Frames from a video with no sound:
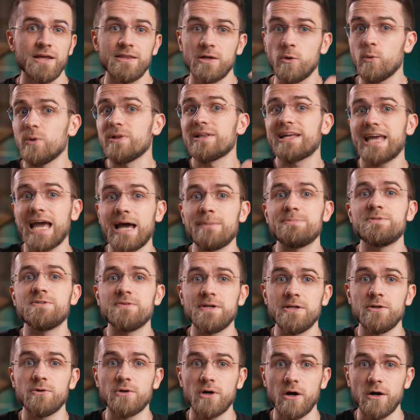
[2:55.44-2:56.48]
that will
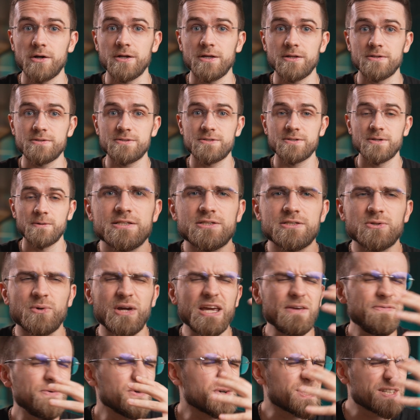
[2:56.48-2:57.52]
captivate your audience. So
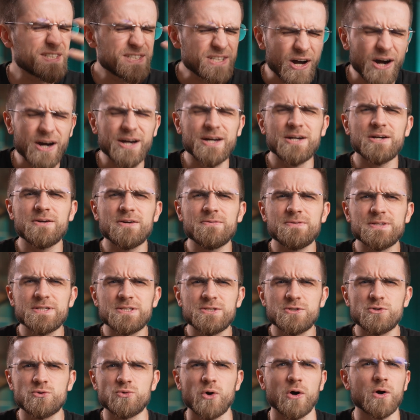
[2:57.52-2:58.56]
if you're tired of the
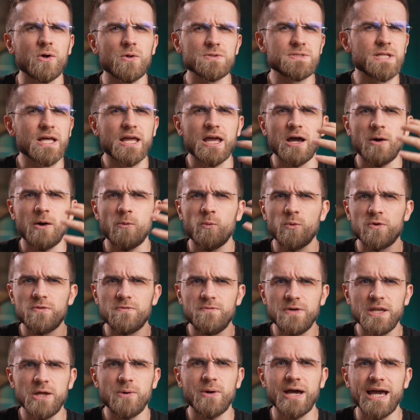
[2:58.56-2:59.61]
struggles that come with video